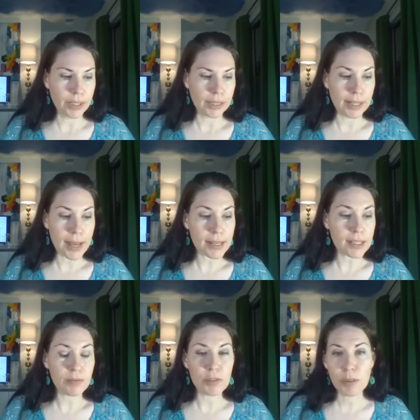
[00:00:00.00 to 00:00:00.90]
lots
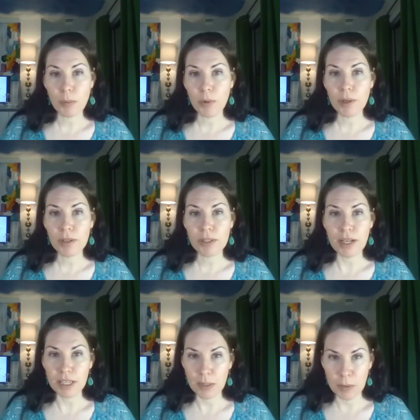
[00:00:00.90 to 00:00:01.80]
of support
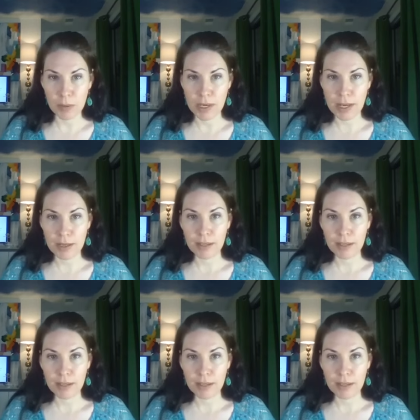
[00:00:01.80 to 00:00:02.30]
and community.